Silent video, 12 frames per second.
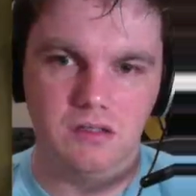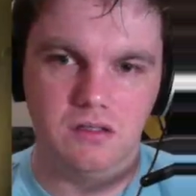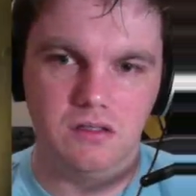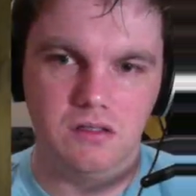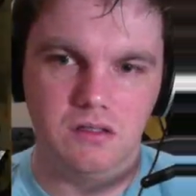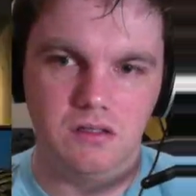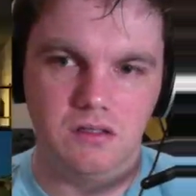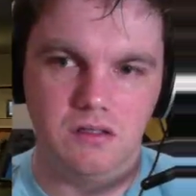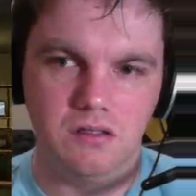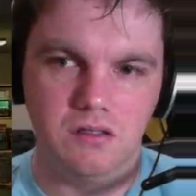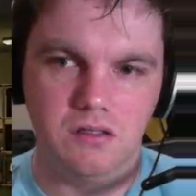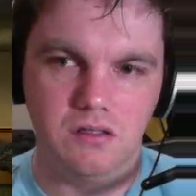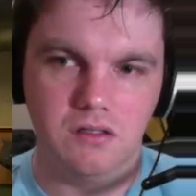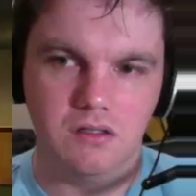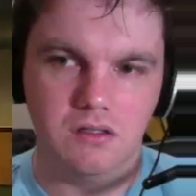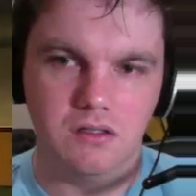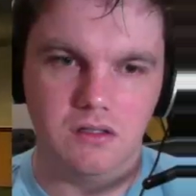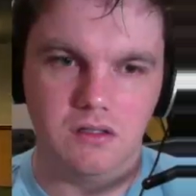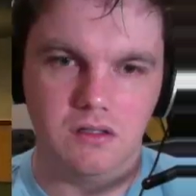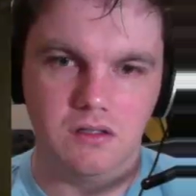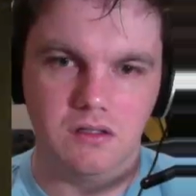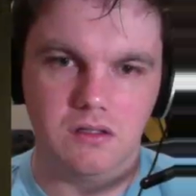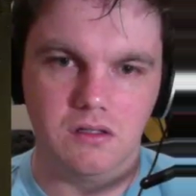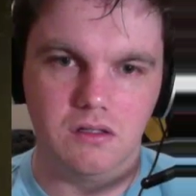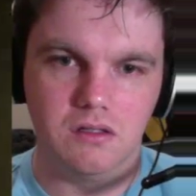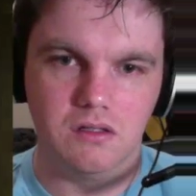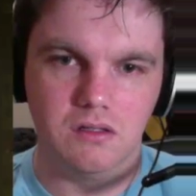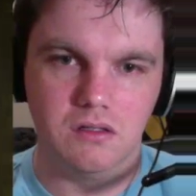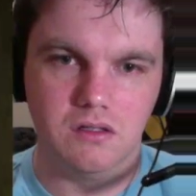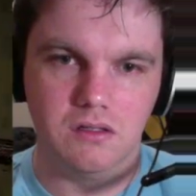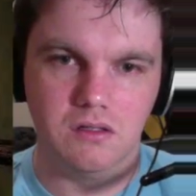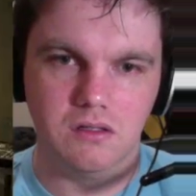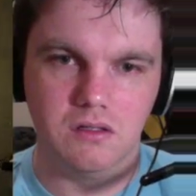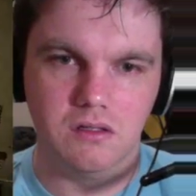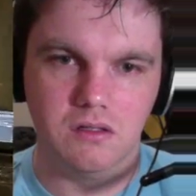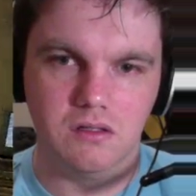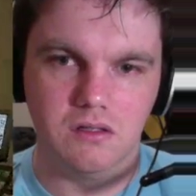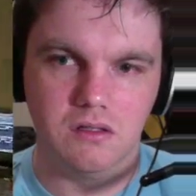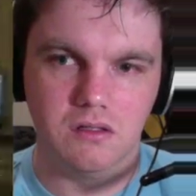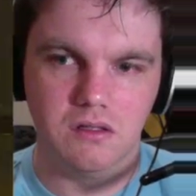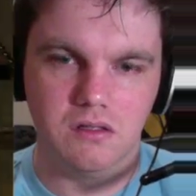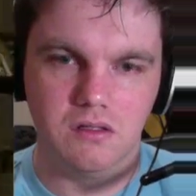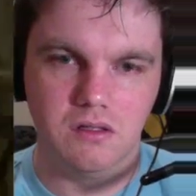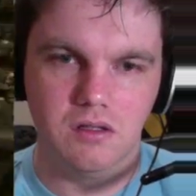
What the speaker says: No one is speaking in this clip.